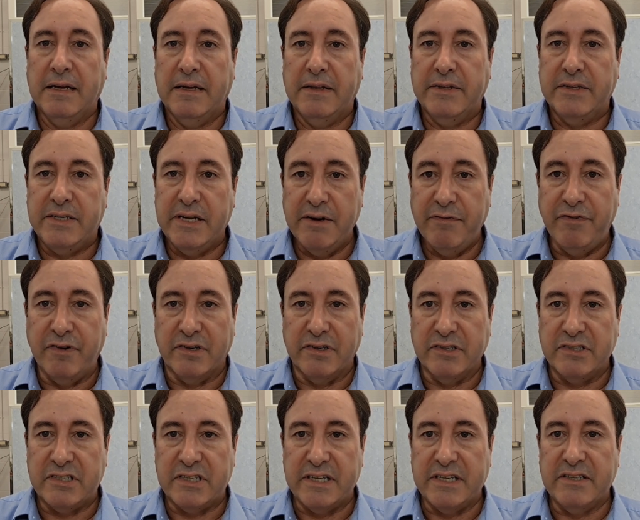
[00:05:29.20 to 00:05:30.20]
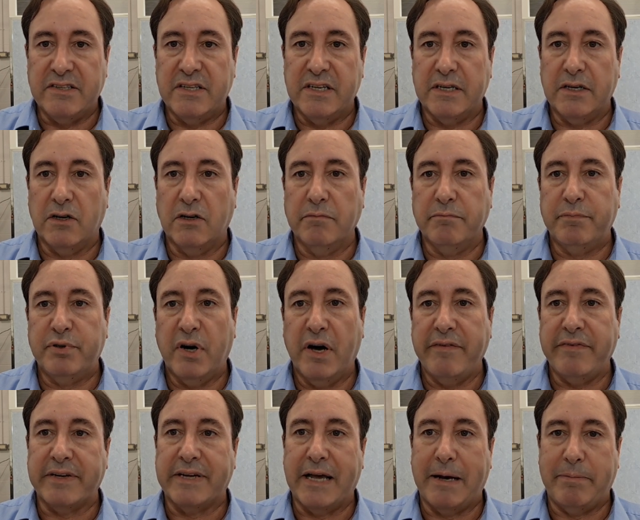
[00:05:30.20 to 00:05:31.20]
The difference is that on
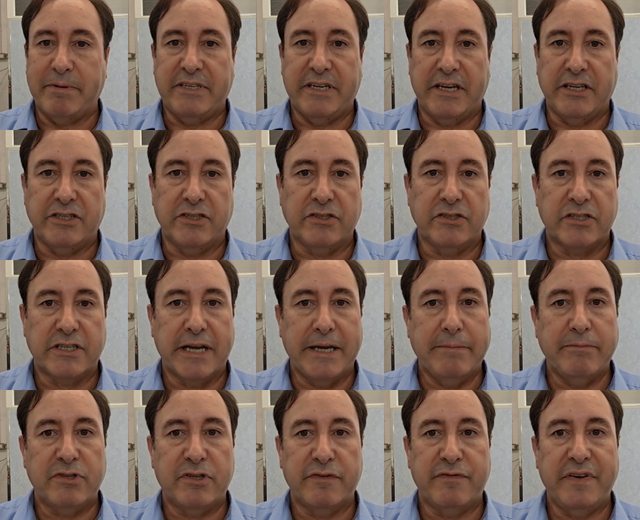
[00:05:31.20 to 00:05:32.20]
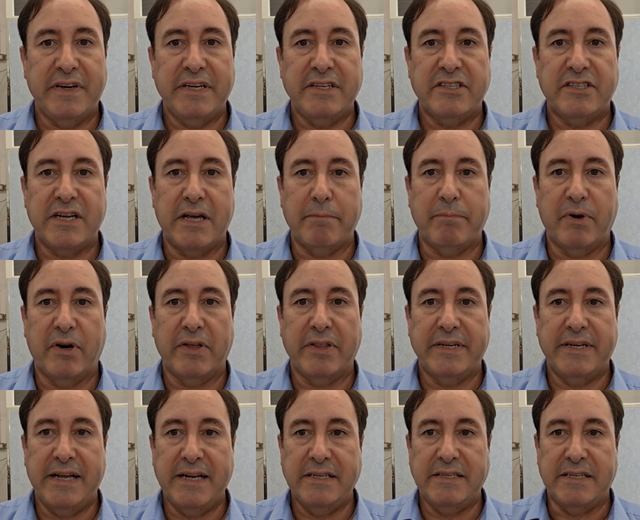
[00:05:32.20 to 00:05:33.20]
private capitation schemes, the fee is set by the
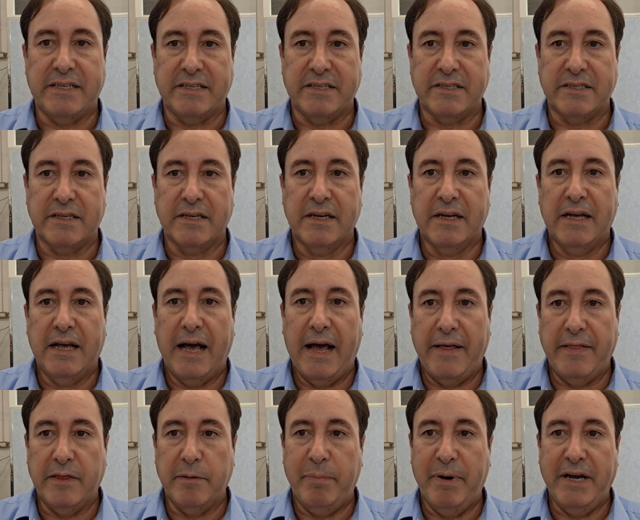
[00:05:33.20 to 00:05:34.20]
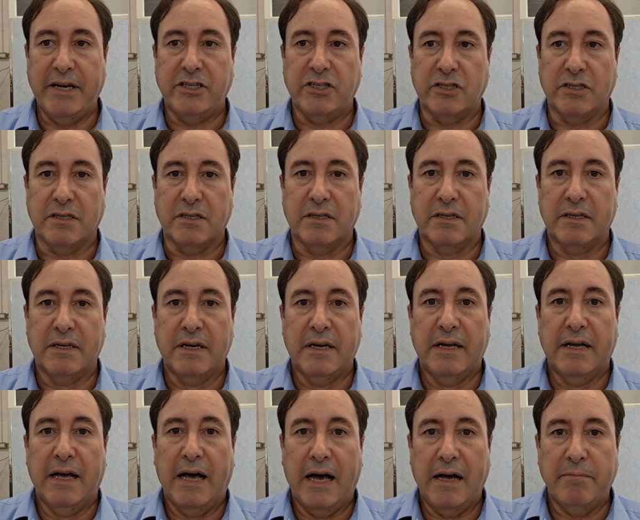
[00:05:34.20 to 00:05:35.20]
dentist and the patient,
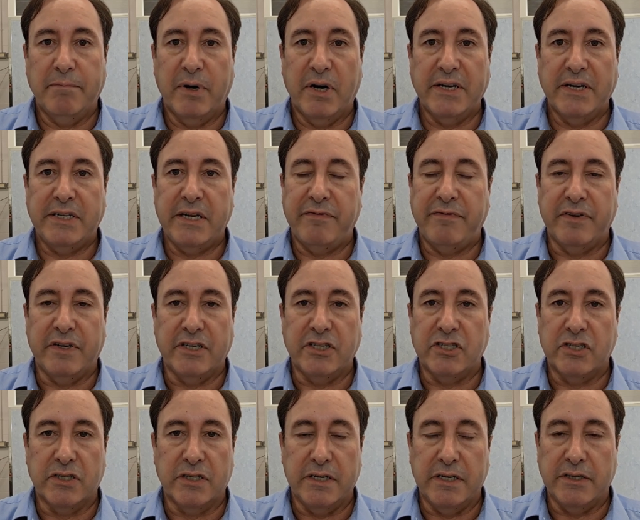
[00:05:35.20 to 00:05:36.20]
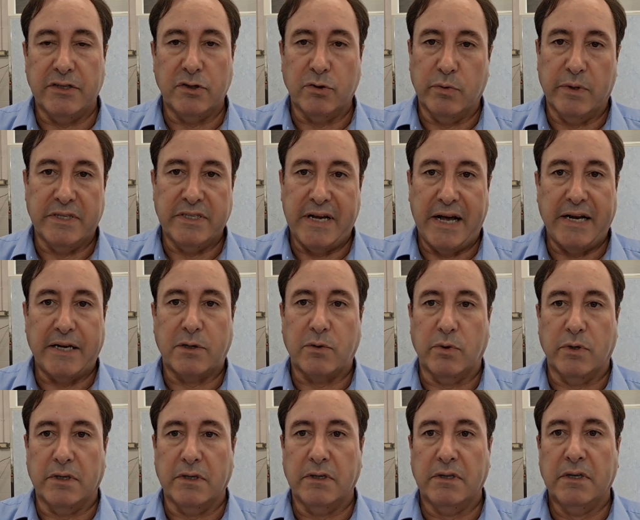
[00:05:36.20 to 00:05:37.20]
and by definition is always
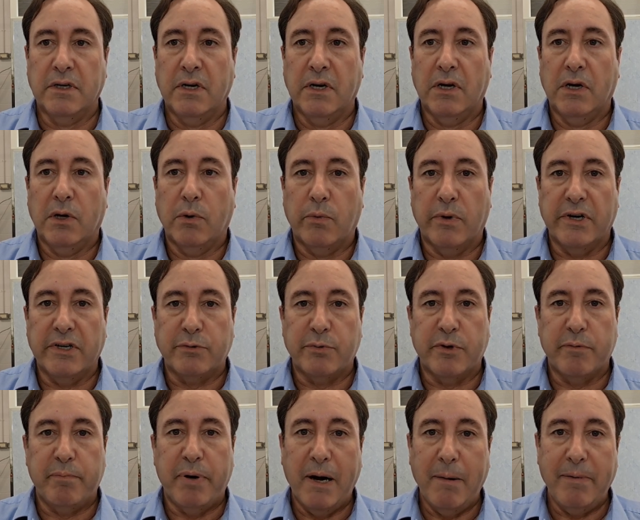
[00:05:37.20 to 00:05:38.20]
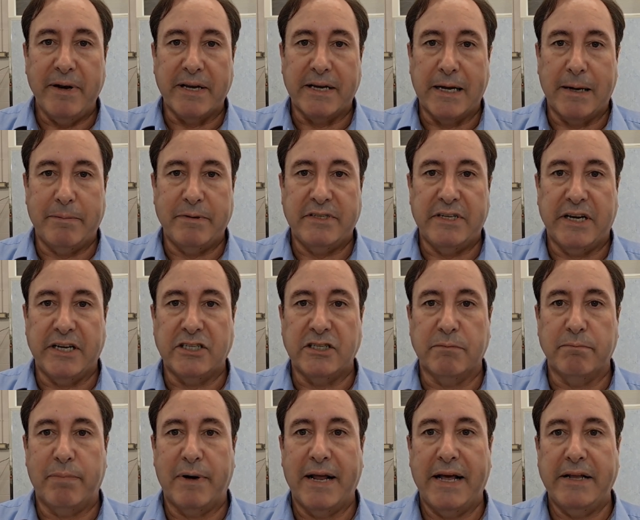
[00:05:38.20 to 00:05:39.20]
adequate whereas with public
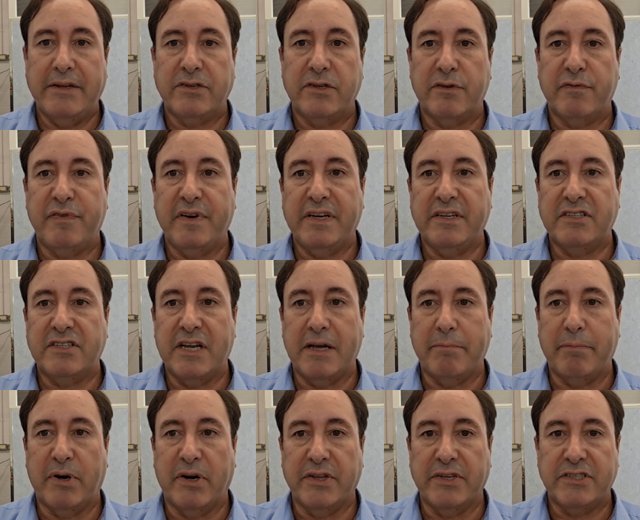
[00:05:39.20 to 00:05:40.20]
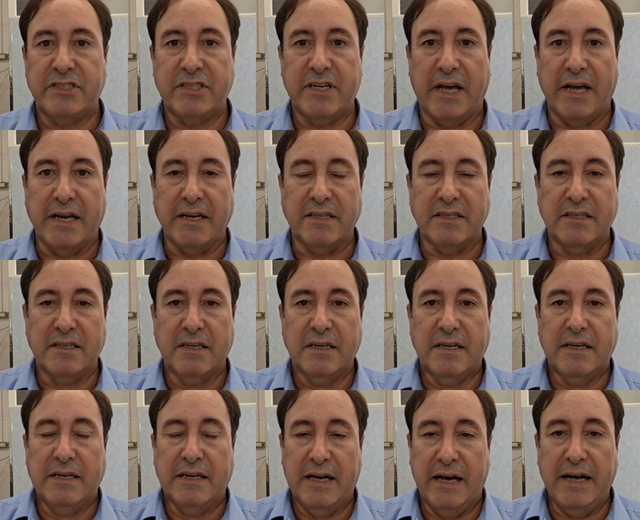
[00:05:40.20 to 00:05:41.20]
capitation plans the fee is set by the state
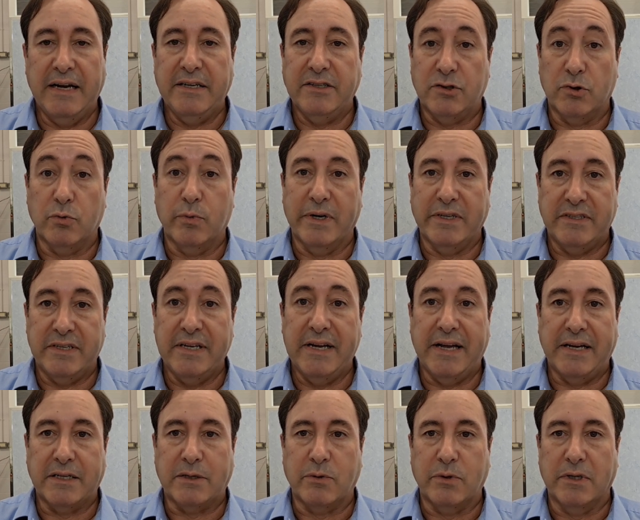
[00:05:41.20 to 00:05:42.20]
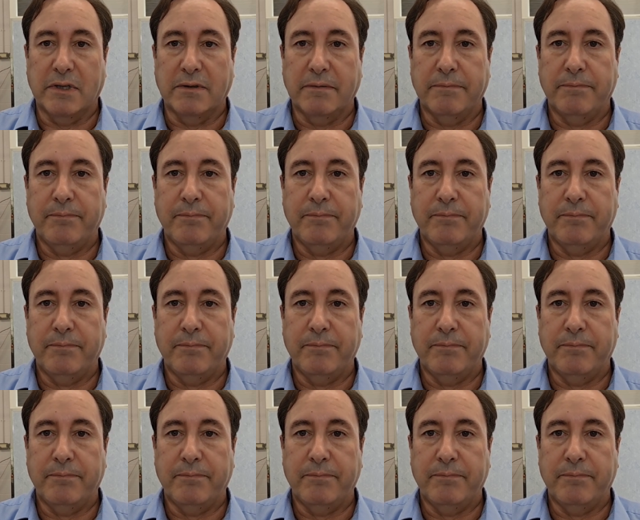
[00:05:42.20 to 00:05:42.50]
and is always inadequate.